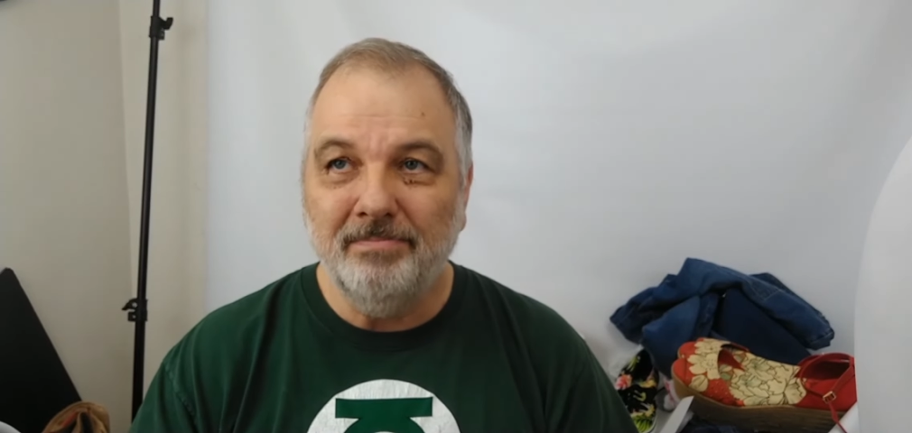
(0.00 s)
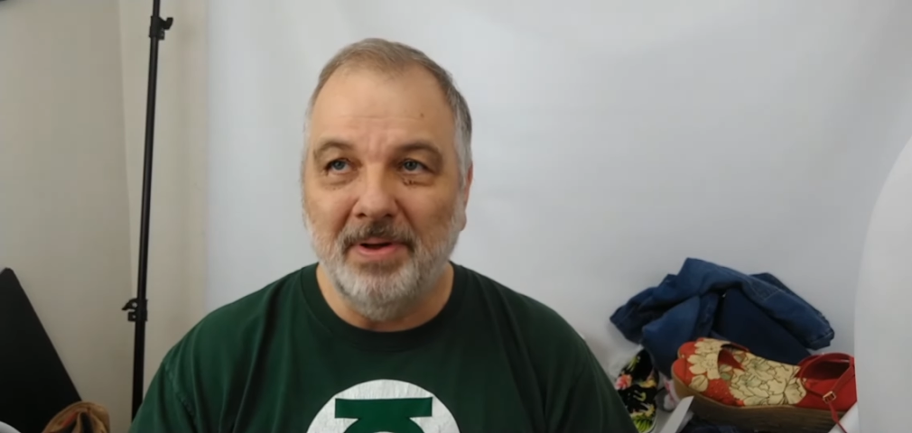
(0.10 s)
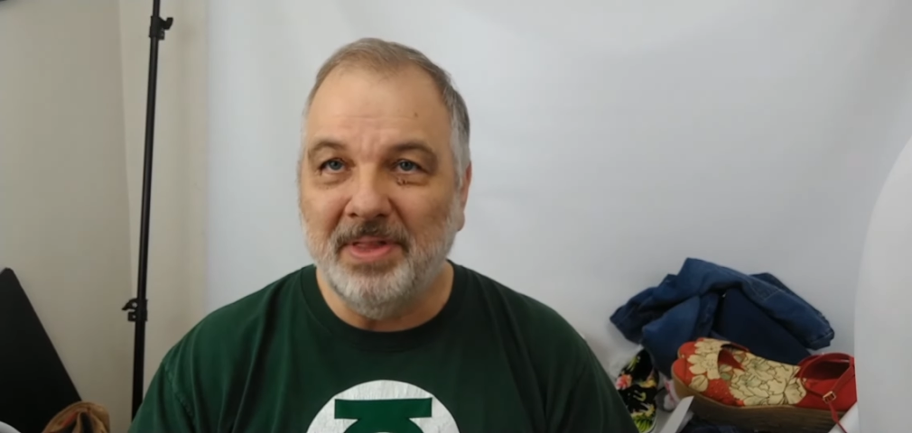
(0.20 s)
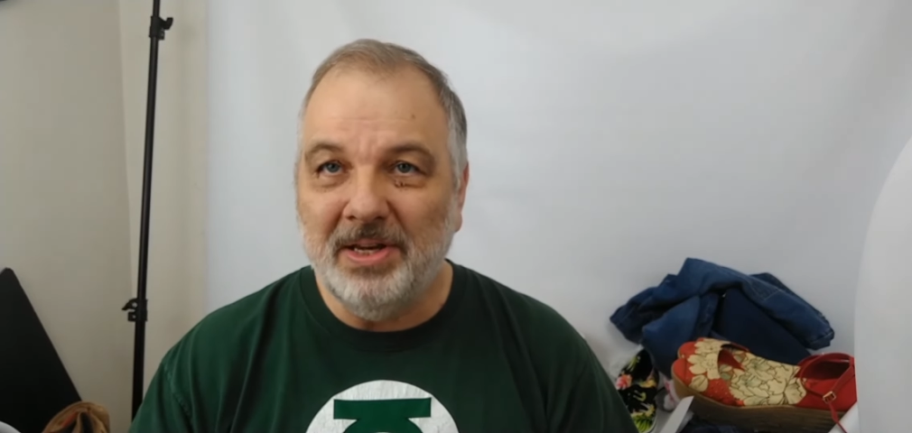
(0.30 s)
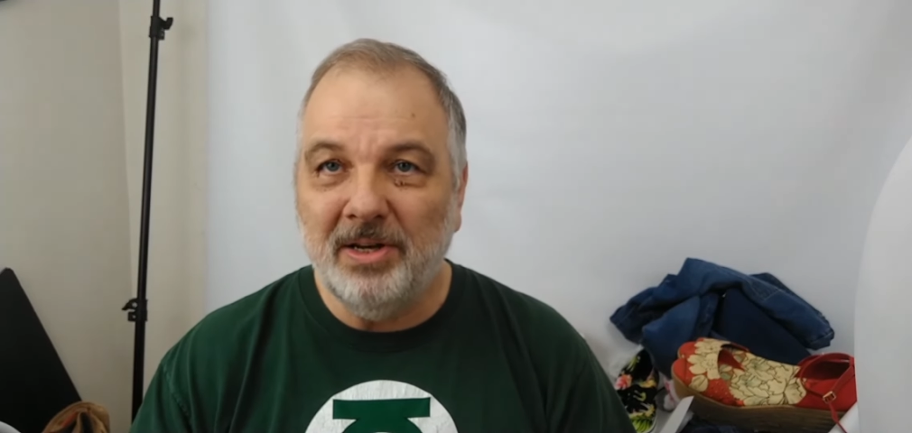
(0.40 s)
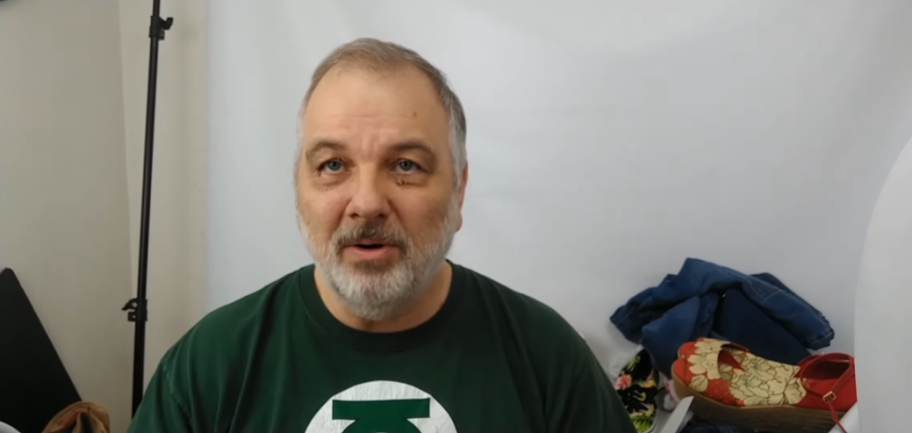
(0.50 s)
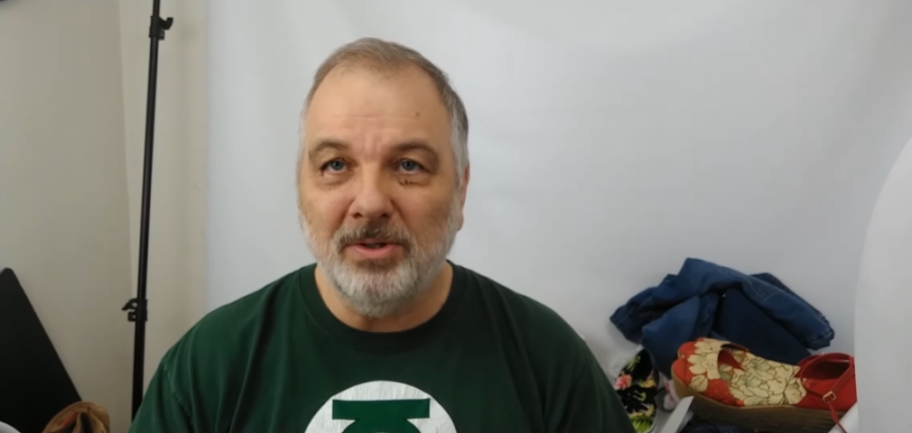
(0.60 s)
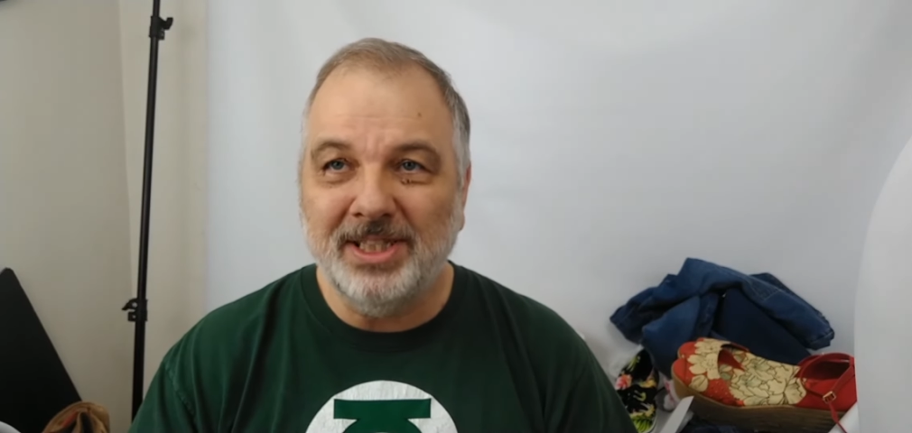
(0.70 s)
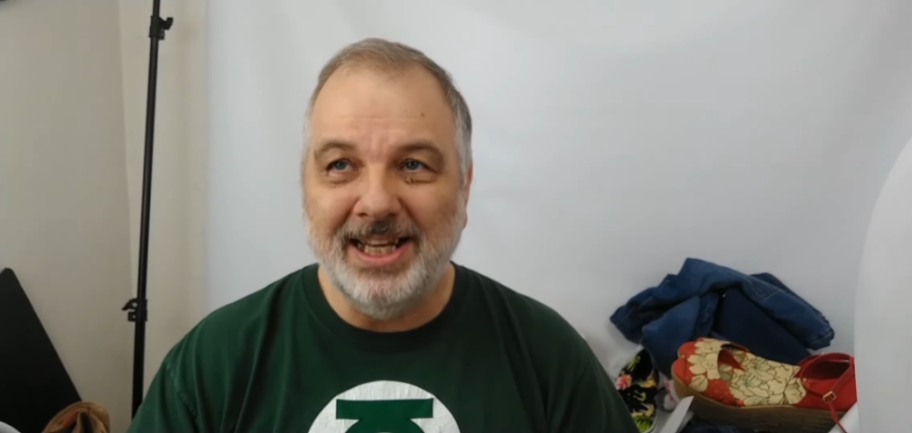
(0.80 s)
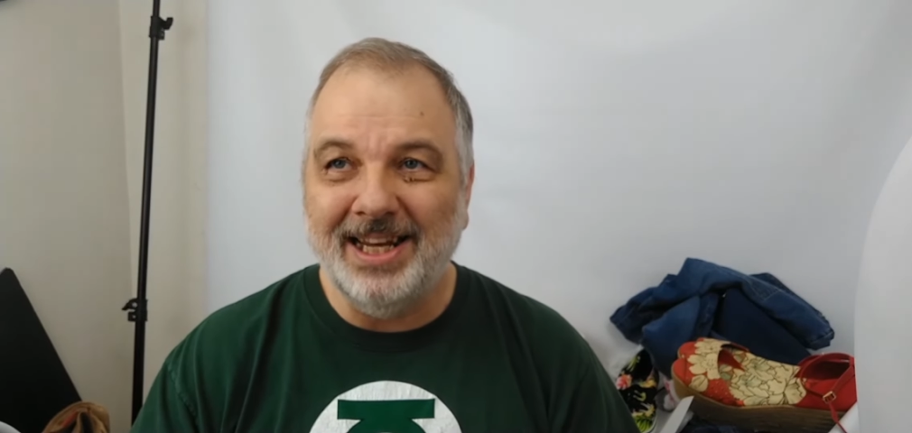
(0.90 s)
but then you don't
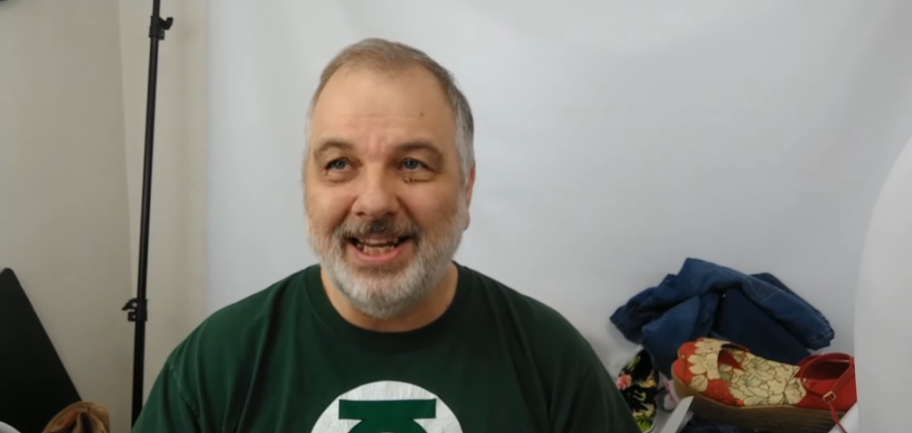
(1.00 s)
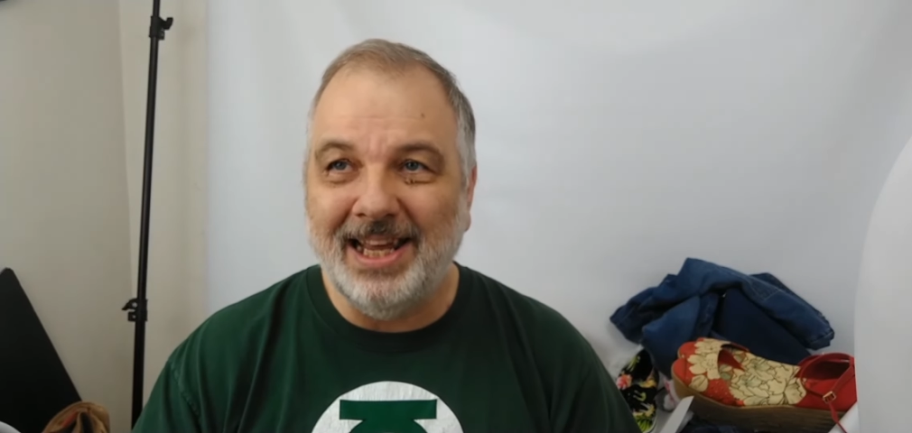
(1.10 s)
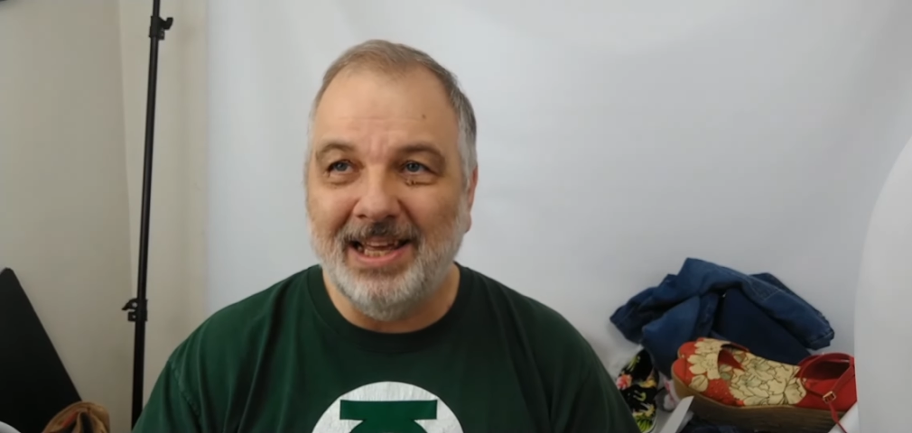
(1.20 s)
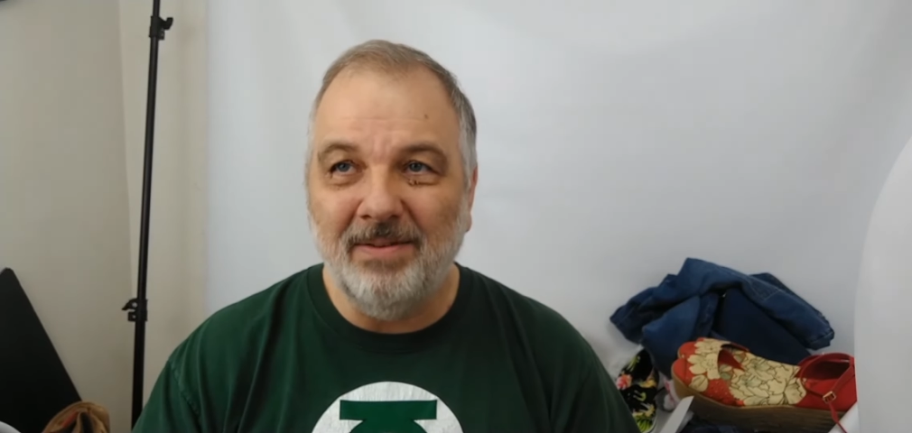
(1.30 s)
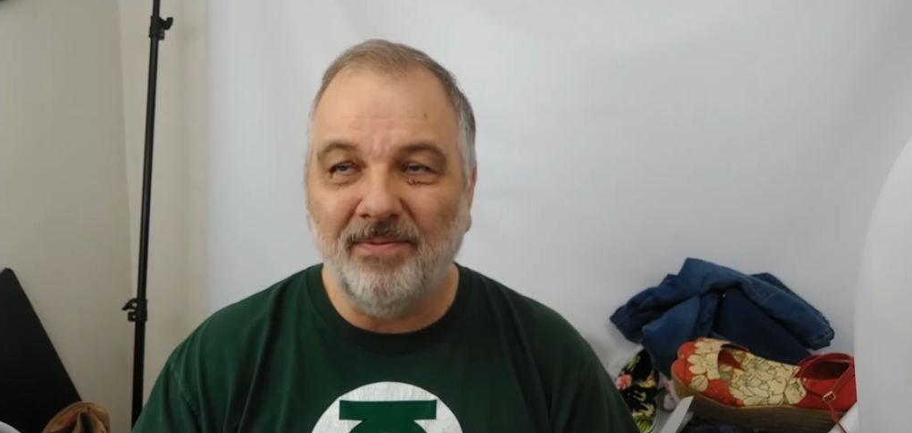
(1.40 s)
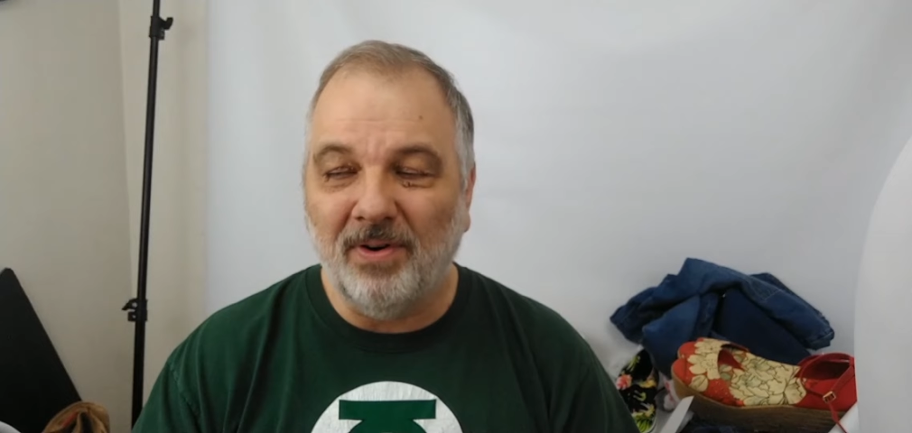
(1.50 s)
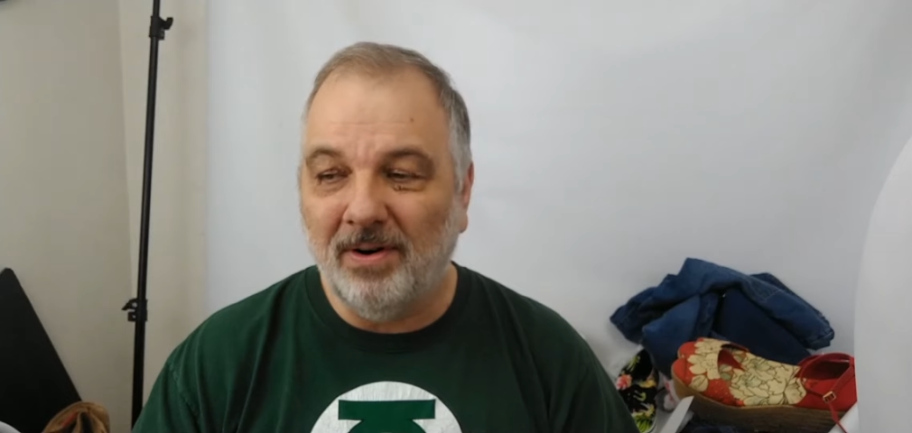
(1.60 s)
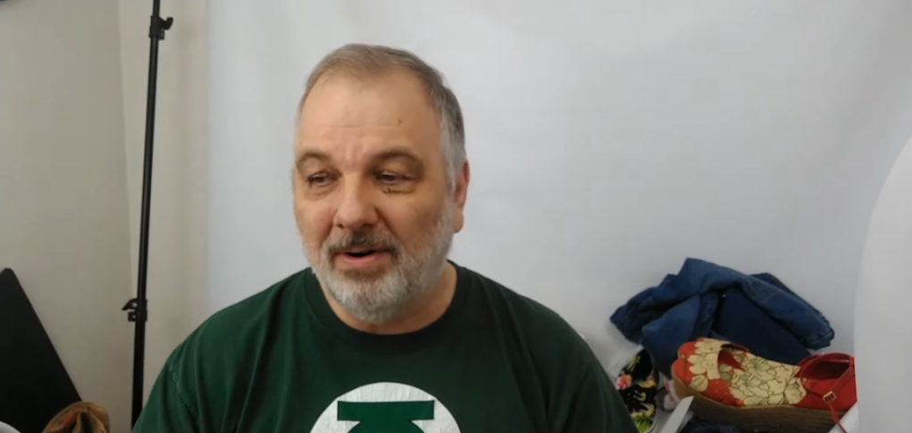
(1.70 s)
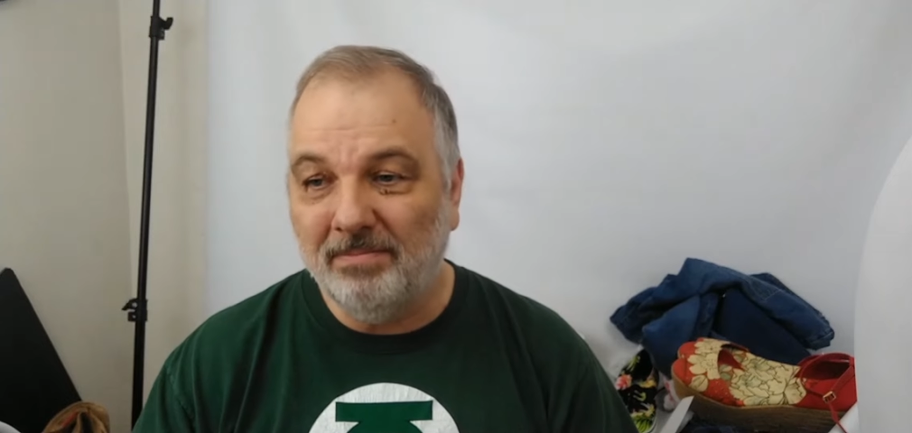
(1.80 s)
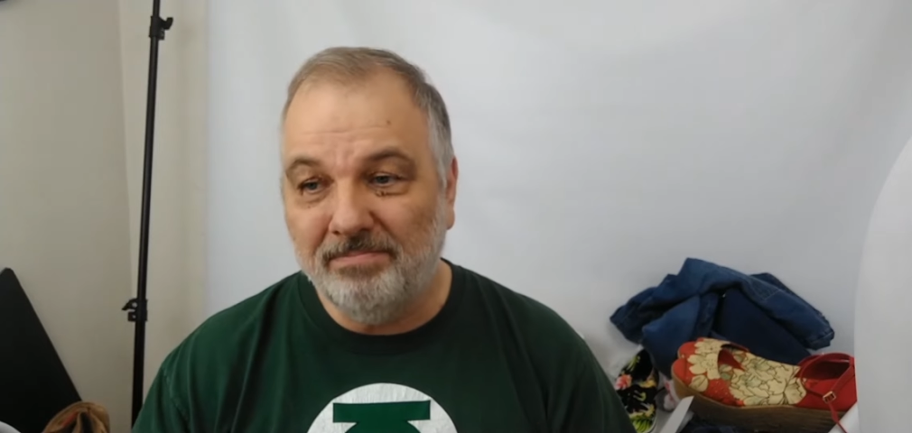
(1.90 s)
see it again
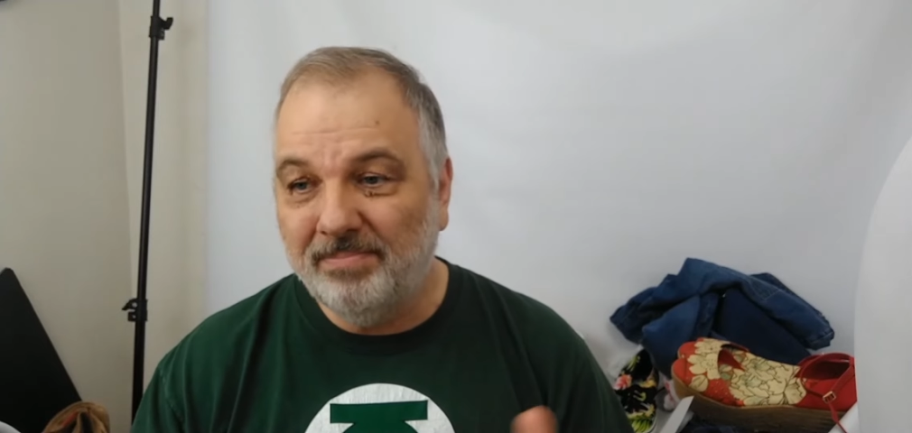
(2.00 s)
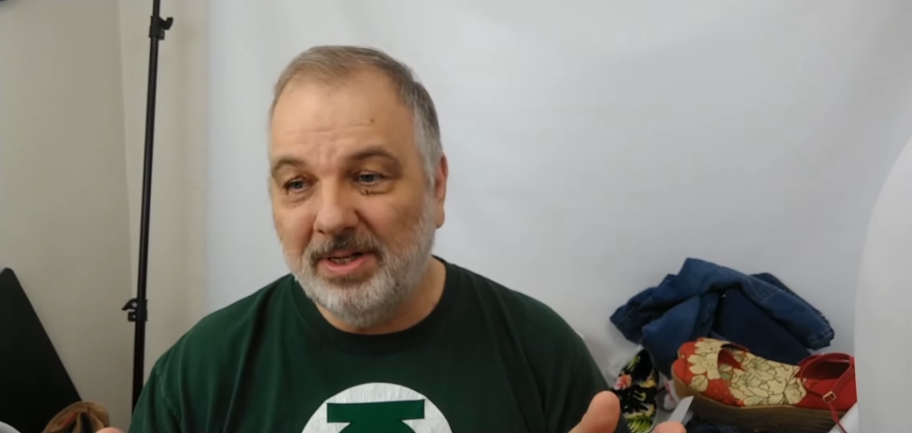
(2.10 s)
for